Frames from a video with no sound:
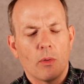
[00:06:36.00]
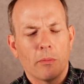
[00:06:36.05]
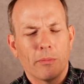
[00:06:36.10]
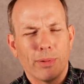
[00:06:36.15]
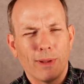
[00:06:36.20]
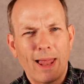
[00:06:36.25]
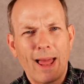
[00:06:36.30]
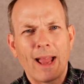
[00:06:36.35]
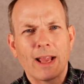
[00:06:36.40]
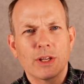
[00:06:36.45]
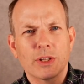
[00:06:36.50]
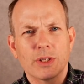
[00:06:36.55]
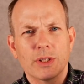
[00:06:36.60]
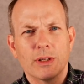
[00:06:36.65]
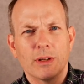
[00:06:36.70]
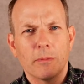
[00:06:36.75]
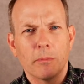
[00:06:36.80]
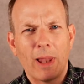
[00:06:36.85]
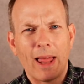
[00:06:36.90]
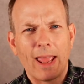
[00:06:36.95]
Black's,
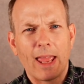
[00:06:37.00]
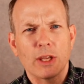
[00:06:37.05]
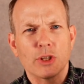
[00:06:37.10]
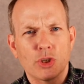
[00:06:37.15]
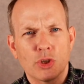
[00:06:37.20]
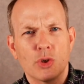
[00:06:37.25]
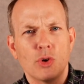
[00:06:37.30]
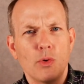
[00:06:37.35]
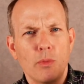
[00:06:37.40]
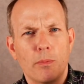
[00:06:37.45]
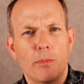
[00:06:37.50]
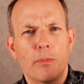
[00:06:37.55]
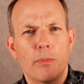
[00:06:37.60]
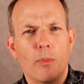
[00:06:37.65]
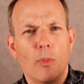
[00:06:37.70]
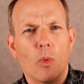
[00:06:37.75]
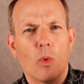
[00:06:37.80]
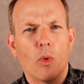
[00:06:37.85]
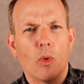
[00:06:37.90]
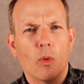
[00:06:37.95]
Black has two
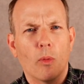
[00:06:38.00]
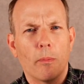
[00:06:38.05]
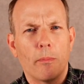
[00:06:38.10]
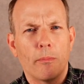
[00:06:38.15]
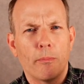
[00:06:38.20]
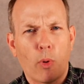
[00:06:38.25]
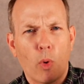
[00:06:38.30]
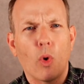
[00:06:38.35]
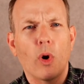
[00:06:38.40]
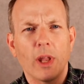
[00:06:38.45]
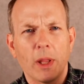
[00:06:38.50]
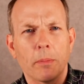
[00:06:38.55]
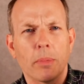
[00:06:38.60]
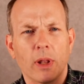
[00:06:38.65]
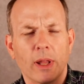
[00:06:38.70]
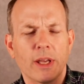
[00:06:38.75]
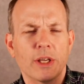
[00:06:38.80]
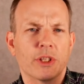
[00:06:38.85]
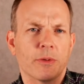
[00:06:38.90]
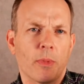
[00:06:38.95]
poorly
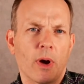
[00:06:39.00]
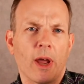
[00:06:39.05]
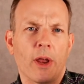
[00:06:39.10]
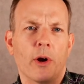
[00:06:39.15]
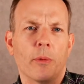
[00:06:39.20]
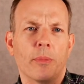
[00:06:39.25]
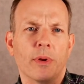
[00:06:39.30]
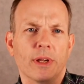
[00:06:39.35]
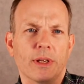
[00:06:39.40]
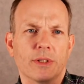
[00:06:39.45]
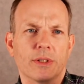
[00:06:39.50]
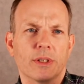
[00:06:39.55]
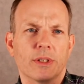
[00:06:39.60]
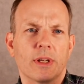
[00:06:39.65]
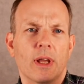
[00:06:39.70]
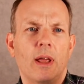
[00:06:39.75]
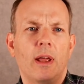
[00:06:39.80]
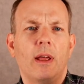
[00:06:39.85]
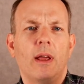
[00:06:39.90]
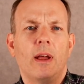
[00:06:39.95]
placed minor pieces.
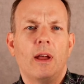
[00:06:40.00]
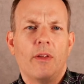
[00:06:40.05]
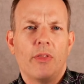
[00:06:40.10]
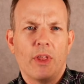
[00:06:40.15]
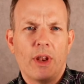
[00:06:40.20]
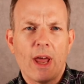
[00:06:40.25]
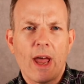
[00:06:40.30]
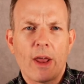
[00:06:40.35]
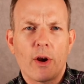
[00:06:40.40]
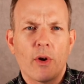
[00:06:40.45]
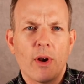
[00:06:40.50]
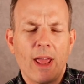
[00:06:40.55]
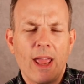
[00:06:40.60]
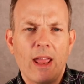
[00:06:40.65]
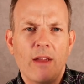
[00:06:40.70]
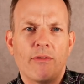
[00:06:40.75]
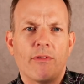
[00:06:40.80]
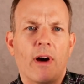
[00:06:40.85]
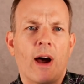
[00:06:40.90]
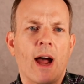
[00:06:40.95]
The knight on
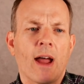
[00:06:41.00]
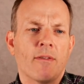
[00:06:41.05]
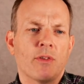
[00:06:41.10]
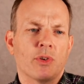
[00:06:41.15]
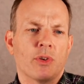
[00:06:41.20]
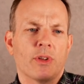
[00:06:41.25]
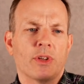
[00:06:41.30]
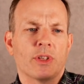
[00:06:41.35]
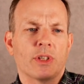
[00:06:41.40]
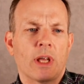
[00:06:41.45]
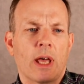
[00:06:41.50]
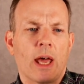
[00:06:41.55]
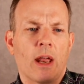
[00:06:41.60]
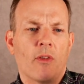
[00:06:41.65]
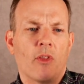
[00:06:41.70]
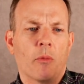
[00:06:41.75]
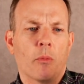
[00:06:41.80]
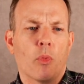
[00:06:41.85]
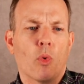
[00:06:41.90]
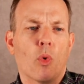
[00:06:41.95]
a five is on the side
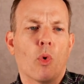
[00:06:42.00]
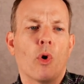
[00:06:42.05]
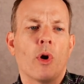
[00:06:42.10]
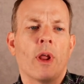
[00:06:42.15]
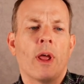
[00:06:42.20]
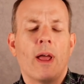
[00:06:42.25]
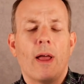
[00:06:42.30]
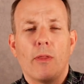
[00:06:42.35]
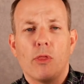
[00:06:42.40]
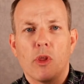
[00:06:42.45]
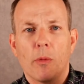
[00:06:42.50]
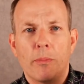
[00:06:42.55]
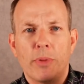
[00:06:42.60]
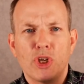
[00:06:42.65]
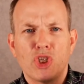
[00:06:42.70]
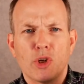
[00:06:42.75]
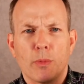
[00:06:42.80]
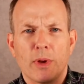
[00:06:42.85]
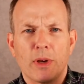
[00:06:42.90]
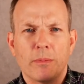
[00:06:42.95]
of the board. The
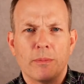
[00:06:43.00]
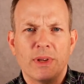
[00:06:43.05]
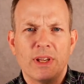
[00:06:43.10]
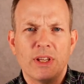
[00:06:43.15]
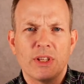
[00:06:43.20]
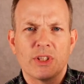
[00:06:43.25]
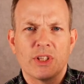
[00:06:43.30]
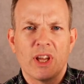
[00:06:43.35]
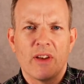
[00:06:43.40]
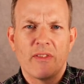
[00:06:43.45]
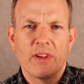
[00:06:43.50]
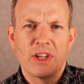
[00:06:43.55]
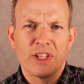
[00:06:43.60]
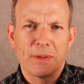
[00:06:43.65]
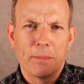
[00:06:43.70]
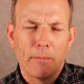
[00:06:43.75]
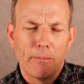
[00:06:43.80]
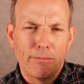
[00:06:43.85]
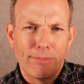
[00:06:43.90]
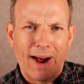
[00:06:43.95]
bishop at b seven is
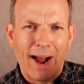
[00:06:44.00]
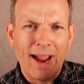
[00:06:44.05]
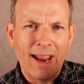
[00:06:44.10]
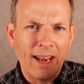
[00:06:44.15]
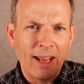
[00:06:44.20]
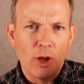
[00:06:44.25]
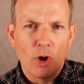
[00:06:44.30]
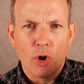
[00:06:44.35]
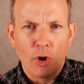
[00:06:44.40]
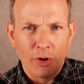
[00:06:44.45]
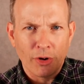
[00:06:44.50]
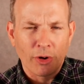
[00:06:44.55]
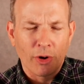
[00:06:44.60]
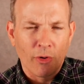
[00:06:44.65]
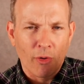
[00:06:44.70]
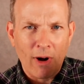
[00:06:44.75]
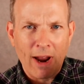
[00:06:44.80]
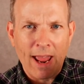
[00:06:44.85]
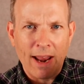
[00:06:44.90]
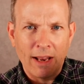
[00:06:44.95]
biting on
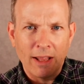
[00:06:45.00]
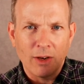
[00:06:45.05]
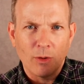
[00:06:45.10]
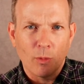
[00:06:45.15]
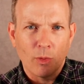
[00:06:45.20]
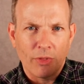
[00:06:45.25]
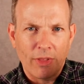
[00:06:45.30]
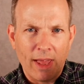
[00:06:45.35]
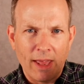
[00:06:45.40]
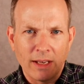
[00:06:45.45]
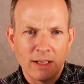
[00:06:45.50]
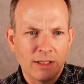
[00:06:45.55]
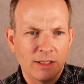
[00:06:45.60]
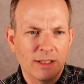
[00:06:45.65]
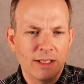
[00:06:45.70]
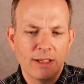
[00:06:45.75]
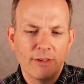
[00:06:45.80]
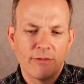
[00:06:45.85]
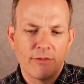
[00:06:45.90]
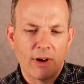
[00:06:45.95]
granite with that
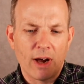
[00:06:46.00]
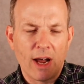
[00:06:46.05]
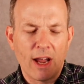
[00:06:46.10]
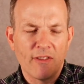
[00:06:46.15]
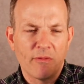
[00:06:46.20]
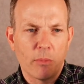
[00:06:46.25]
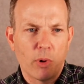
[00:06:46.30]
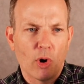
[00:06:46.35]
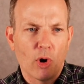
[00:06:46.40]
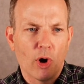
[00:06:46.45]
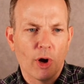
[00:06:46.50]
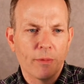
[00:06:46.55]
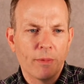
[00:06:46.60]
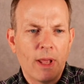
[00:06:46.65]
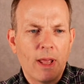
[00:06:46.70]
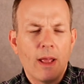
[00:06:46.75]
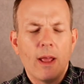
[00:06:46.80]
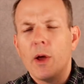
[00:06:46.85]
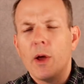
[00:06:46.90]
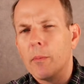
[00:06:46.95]
d five pawn.
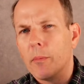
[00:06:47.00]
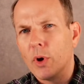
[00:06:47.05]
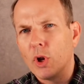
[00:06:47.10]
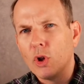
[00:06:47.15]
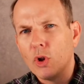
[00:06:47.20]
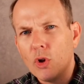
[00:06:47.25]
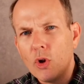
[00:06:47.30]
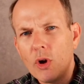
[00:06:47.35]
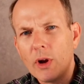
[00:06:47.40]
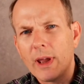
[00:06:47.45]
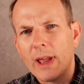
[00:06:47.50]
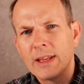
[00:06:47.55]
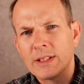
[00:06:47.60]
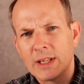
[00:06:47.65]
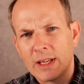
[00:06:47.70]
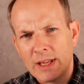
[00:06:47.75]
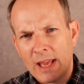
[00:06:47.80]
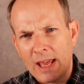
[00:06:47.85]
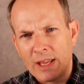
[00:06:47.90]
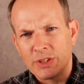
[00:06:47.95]
But look as,
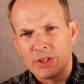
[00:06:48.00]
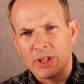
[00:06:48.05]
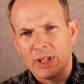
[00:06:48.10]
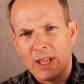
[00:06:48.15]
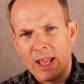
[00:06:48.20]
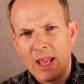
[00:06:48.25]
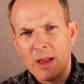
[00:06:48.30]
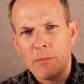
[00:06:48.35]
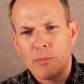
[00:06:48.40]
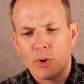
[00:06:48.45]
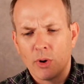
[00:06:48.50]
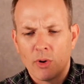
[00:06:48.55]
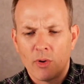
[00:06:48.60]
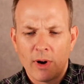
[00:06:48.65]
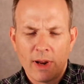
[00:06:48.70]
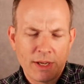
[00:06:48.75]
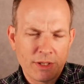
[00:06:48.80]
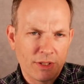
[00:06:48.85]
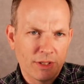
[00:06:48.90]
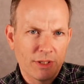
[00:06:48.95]
it, as the game
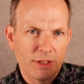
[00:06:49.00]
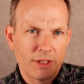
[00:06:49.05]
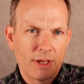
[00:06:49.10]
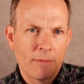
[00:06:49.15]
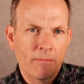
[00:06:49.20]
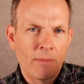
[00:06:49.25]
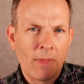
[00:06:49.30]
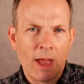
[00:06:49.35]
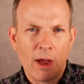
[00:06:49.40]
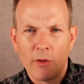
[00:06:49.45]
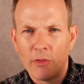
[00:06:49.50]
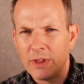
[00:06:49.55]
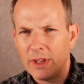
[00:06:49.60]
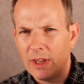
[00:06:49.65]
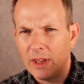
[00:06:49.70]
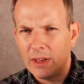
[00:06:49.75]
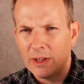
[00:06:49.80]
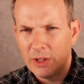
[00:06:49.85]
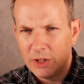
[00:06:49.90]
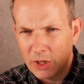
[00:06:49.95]
progresses, how the
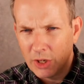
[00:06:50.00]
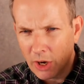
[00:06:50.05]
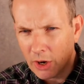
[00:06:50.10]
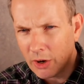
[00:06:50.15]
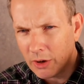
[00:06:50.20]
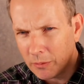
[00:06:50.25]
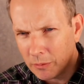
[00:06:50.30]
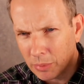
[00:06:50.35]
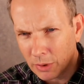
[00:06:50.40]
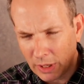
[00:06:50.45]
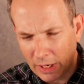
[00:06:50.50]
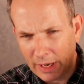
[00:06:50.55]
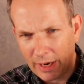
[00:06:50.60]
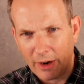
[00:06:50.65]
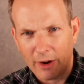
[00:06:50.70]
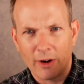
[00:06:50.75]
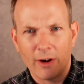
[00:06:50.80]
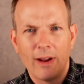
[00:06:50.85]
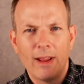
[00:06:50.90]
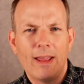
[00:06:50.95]
young
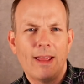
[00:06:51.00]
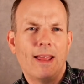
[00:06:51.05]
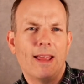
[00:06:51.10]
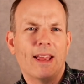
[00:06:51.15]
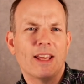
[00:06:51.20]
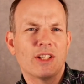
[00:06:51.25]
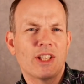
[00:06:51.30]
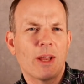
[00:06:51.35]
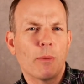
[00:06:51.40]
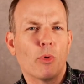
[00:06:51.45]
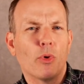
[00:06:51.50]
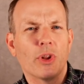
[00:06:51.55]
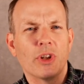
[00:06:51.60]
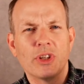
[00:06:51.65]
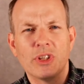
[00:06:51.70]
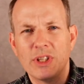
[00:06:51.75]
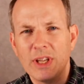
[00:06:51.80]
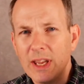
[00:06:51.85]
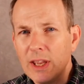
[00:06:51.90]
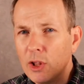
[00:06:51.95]
player is able to
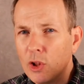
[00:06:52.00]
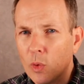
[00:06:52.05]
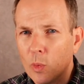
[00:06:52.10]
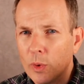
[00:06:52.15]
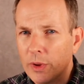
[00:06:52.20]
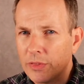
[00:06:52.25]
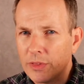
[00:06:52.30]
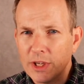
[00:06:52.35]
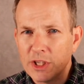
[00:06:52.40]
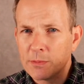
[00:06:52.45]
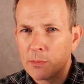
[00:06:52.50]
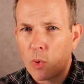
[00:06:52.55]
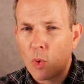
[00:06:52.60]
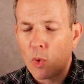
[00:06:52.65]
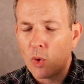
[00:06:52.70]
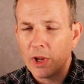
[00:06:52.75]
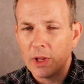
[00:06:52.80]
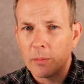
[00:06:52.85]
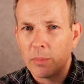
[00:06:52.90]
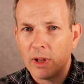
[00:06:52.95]
deal with these
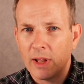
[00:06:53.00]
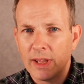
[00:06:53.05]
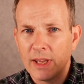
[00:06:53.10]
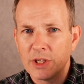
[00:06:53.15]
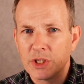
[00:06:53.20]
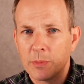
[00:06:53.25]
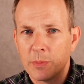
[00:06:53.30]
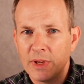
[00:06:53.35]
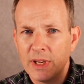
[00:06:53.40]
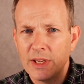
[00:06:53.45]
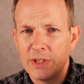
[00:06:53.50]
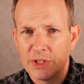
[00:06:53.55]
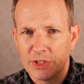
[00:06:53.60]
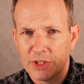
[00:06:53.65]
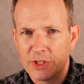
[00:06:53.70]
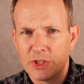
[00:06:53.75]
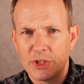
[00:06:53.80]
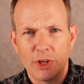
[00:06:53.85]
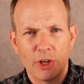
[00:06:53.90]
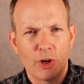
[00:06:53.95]
poorly placed pieces.
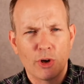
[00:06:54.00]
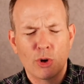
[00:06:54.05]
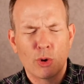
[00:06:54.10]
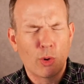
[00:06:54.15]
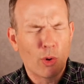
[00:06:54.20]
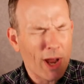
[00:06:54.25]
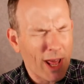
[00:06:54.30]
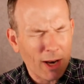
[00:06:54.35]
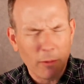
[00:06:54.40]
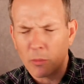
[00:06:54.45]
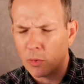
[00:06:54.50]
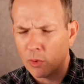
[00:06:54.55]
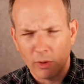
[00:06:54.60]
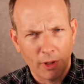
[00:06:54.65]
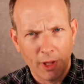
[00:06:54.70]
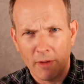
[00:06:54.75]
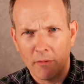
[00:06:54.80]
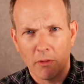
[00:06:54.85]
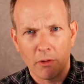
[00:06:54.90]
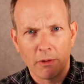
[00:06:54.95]
It's an incredible
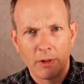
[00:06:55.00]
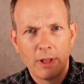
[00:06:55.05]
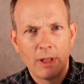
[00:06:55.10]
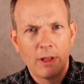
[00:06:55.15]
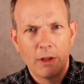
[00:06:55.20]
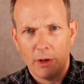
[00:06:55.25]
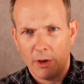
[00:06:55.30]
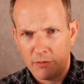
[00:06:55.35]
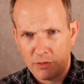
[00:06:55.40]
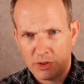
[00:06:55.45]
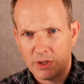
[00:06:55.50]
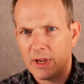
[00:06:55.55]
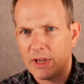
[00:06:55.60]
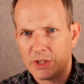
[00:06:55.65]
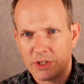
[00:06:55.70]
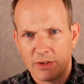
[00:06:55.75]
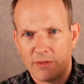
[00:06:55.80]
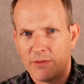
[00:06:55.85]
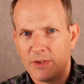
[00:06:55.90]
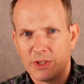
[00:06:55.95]
level of
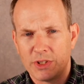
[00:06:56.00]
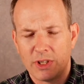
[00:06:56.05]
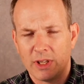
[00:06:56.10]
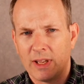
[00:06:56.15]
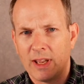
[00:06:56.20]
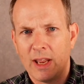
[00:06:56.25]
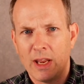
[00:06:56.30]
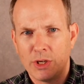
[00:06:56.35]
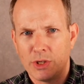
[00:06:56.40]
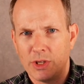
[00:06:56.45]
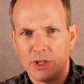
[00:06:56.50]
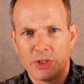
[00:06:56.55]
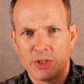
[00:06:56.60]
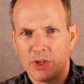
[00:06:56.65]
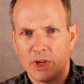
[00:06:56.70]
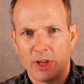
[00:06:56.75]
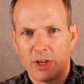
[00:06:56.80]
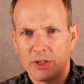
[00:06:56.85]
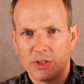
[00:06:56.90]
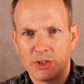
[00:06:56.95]
chess sophistication at
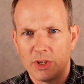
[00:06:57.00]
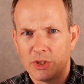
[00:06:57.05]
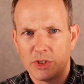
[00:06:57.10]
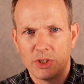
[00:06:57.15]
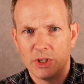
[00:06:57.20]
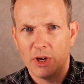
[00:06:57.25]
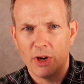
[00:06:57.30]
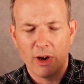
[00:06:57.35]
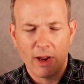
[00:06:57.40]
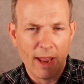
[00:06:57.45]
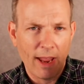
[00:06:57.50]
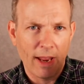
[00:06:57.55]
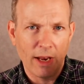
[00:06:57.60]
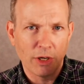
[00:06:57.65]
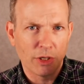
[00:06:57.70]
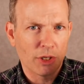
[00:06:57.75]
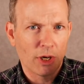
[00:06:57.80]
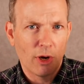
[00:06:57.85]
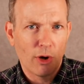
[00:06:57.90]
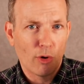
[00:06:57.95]
su such a young
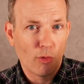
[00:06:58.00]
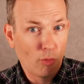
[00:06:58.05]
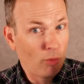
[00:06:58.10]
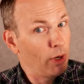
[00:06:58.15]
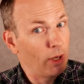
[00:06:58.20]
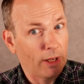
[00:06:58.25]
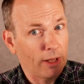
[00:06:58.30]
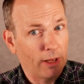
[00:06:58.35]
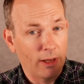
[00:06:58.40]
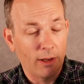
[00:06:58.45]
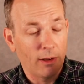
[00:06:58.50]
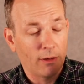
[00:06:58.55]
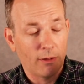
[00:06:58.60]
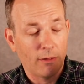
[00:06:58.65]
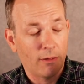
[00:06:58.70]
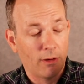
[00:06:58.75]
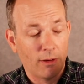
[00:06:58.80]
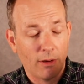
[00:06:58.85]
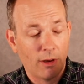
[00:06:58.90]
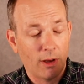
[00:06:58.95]
age. Really
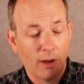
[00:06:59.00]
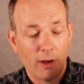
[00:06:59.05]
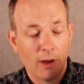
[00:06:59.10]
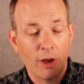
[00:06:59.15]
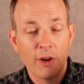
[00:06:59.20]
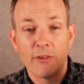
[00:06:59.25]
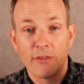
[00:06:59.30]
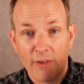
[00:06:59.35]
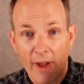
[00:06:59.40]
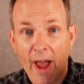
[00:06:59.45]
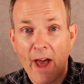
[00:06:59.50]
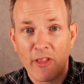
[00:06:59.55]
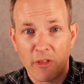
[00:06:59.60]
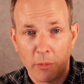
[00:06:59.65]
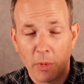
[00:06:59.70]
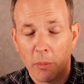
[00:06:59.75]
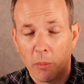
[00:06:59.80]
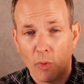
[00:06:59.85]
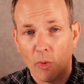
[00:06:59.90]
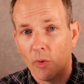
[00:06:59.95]

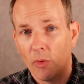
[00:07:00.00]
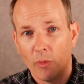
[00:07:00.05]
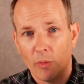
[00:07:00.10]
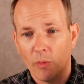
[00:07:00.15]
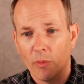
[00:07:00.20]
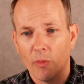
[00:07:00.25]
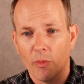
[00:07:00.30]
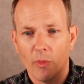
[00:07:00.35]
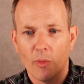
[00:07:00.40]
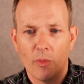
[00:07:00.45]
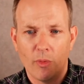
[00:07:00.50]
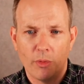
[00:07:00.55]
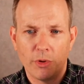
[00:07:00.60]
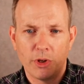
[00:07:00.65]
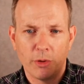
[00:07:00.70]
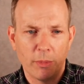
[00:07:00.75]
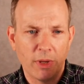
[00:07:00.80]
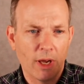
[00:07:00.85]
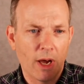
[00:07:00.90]
unfathomable, to be